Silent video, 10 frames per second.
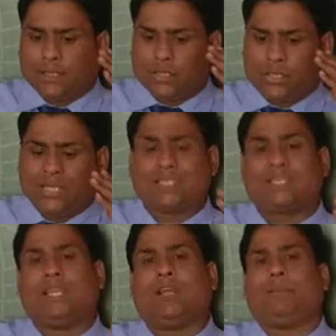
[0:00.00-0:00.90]

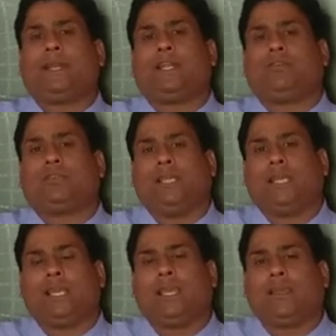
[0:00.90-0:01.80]
Just elaborate your
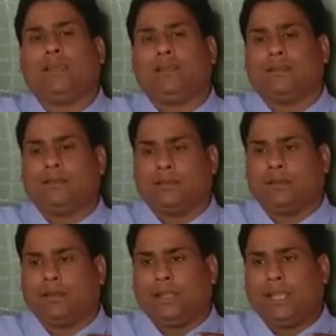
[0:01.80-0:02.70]
thinking,
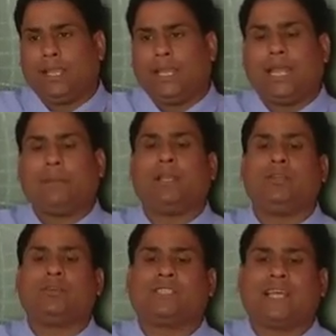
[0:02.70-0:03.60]
enable
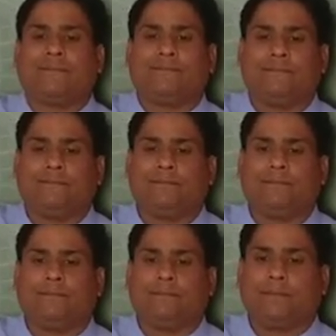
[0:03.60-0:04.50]
yourself,
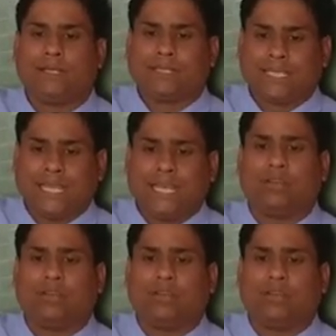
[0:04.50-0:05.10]
skill